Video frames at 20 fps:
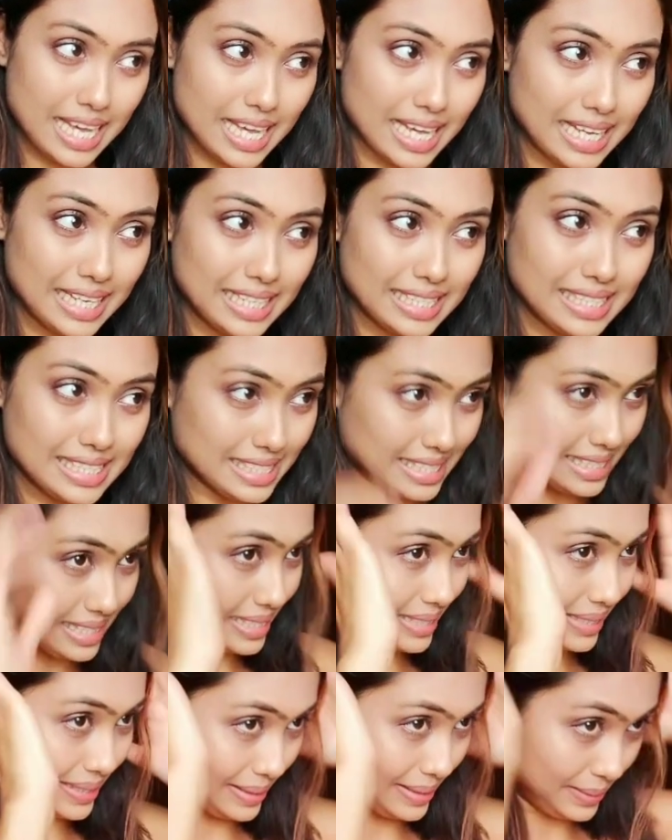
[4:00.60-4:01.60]
And
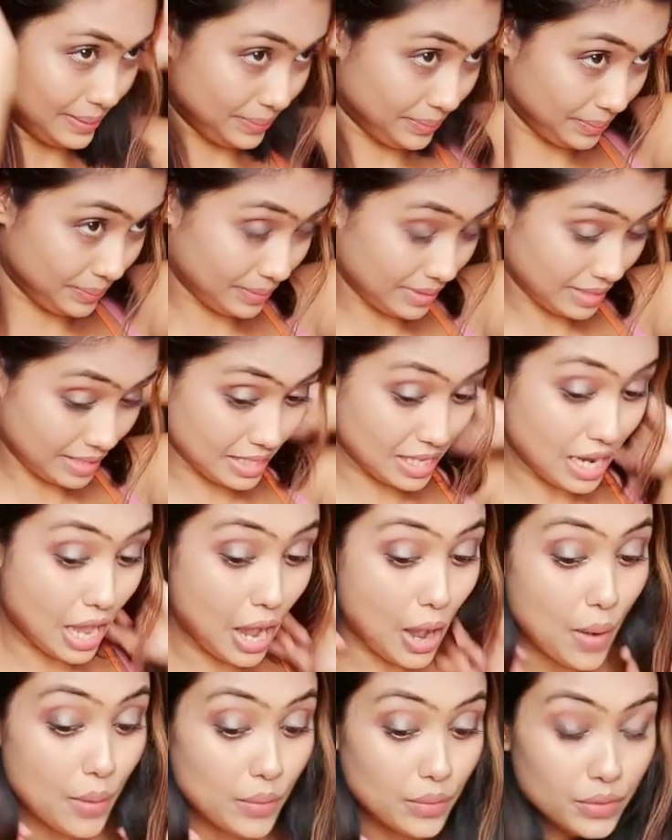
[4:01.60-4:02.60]

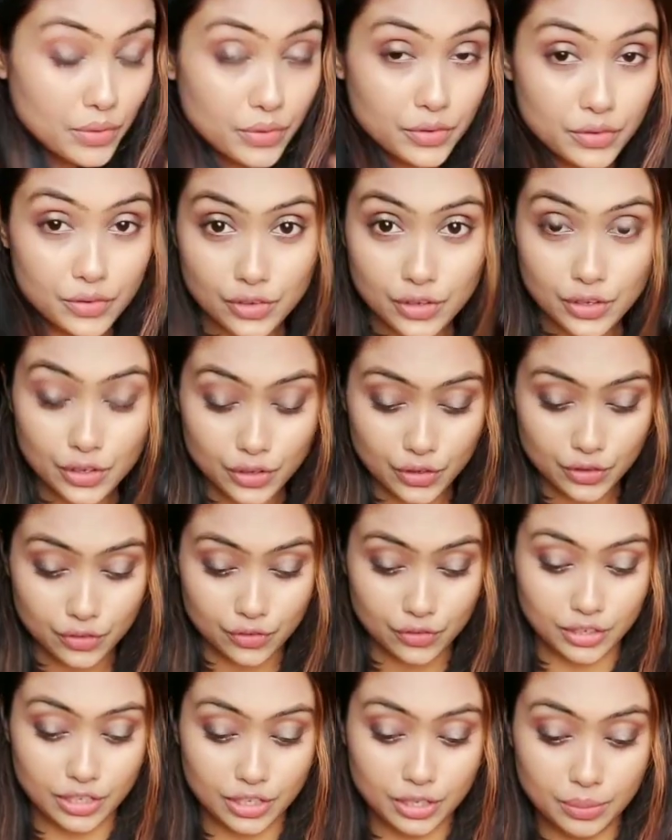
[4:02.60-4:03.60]
now
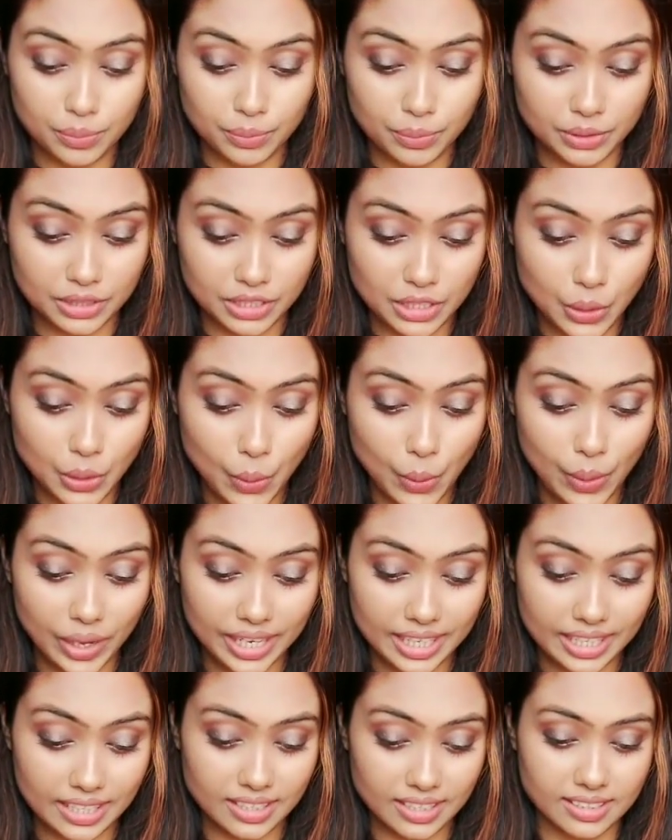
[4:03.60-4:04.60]
we're gonna put the
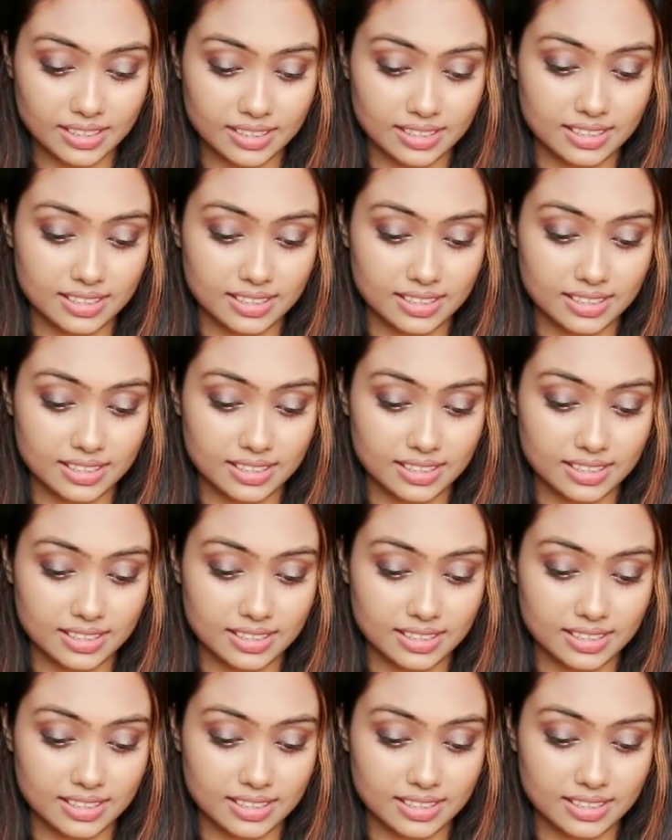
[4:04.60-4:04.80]
oil.